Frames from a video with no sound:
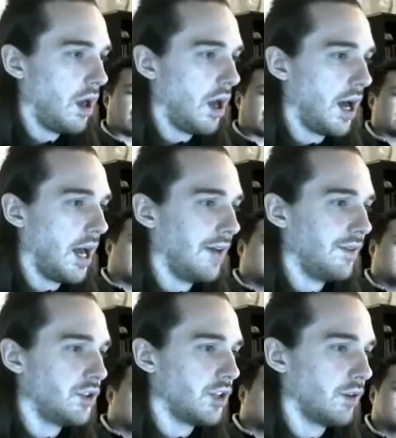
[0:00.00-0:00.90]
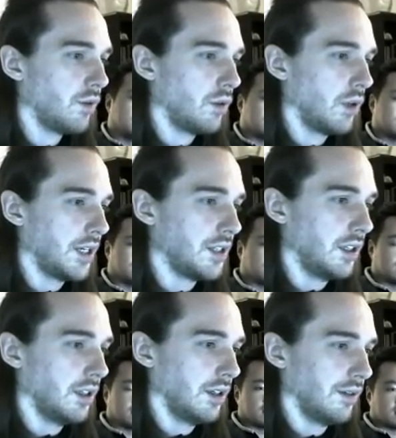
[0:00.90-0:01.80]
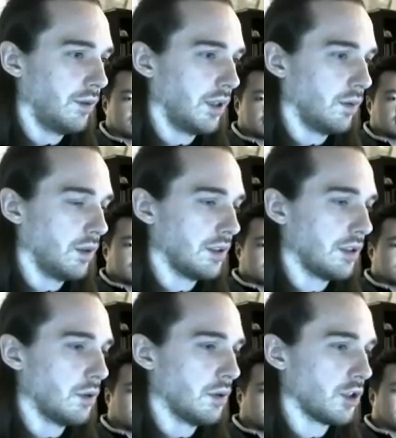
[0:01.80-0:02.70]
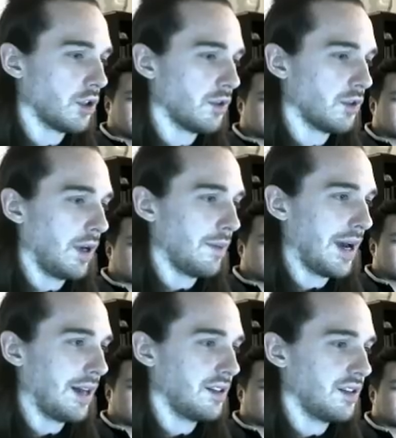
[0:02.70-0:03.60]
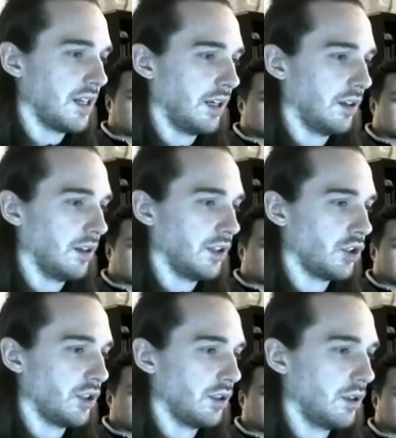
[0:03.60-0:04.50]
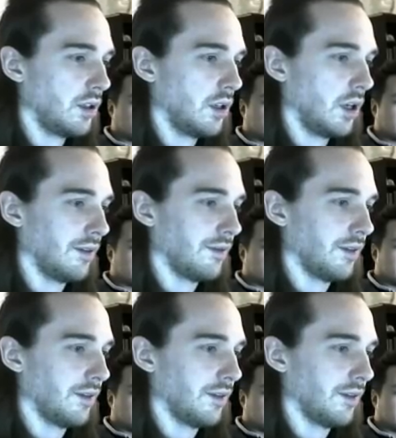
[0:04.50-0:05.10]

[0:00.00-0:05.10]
I have a general idea of what I want to do in terms of weight balance and angulation of